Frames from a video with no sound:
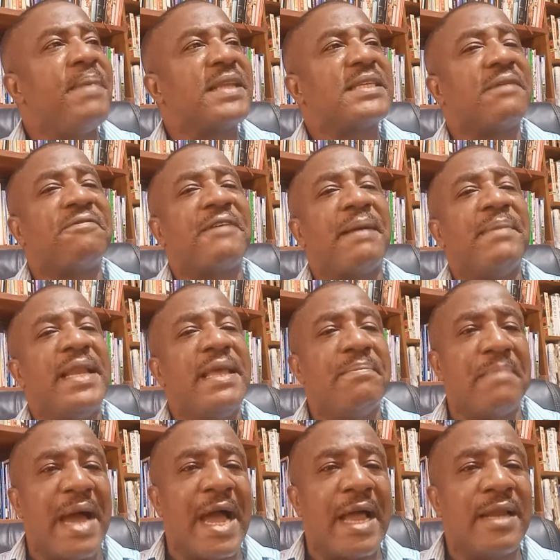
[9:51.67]
better family
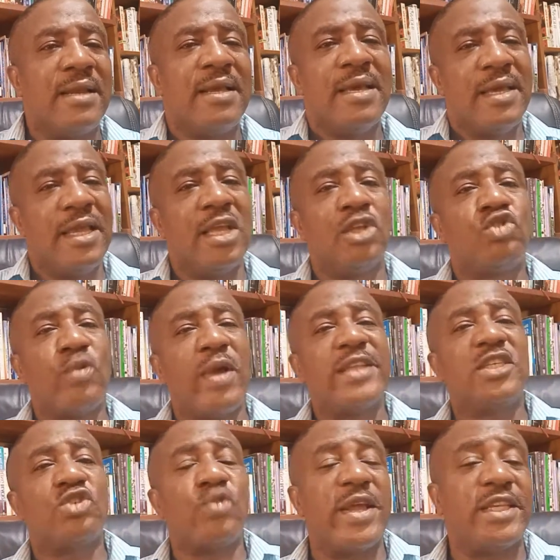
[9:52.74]
man in
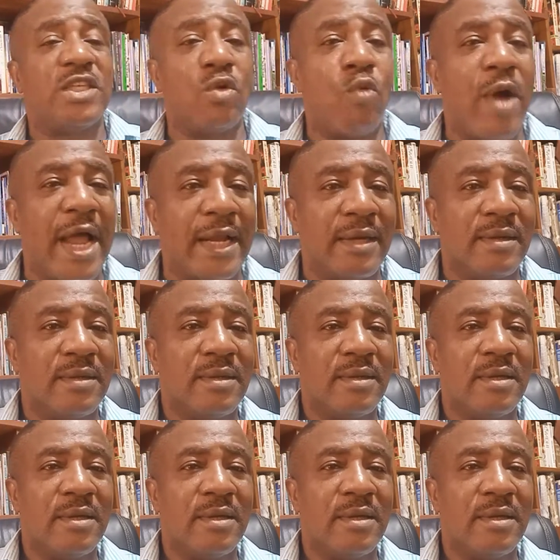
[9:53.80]
2021.